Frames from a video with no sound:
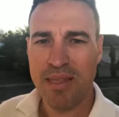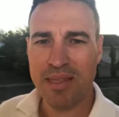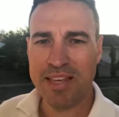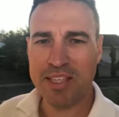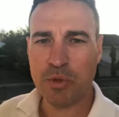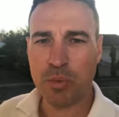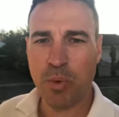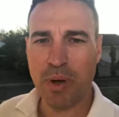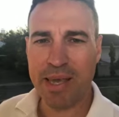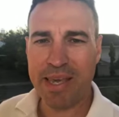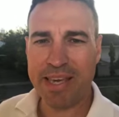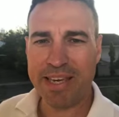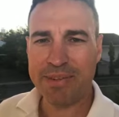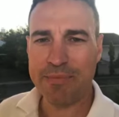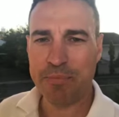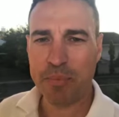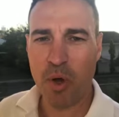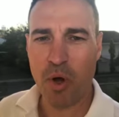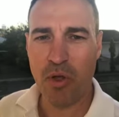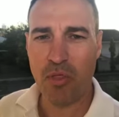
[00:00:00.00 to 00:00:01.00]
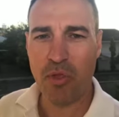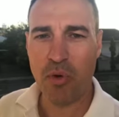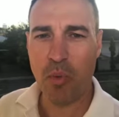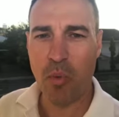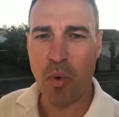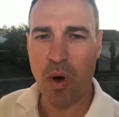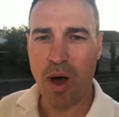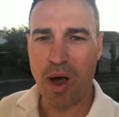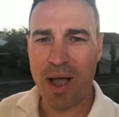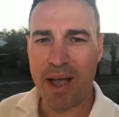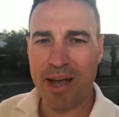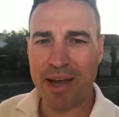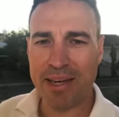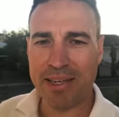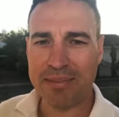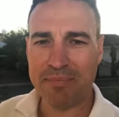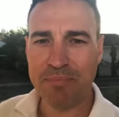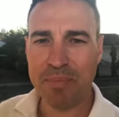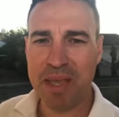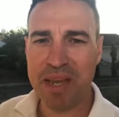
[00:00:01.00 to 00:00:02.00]
This week on The
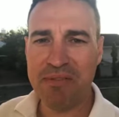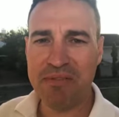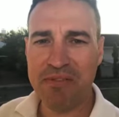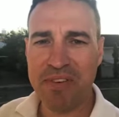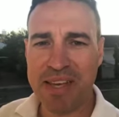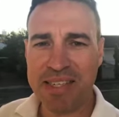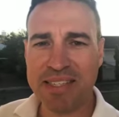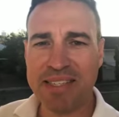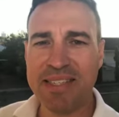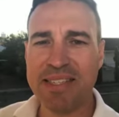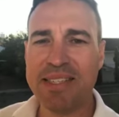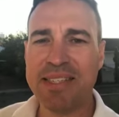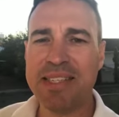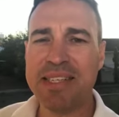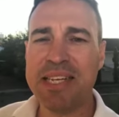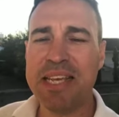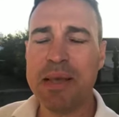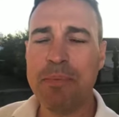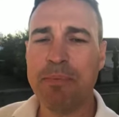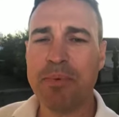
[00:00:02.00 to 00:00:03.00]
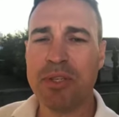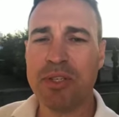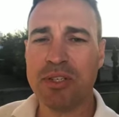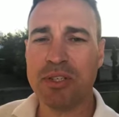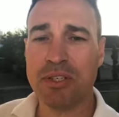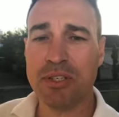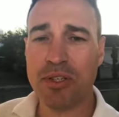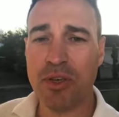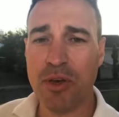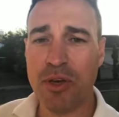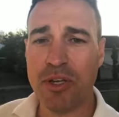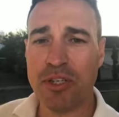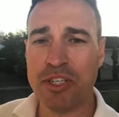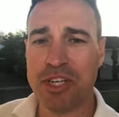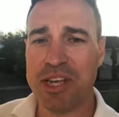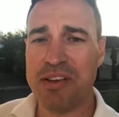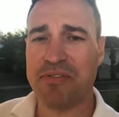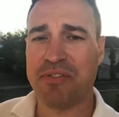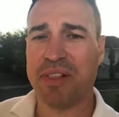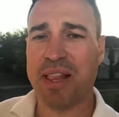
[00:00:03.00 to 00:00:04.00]
Wire, investors tip to
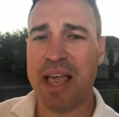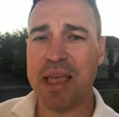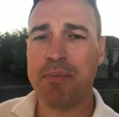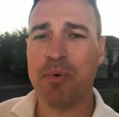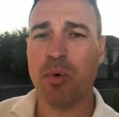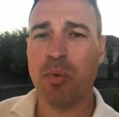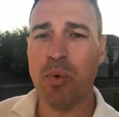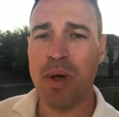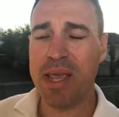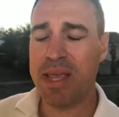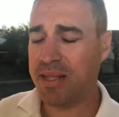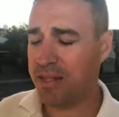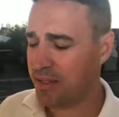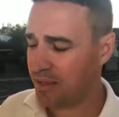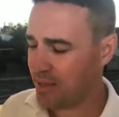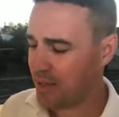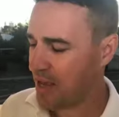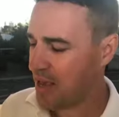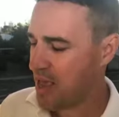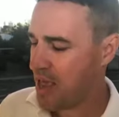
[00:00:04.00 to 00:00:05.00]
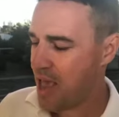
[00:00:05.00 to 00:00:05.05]
surge if Labor wins,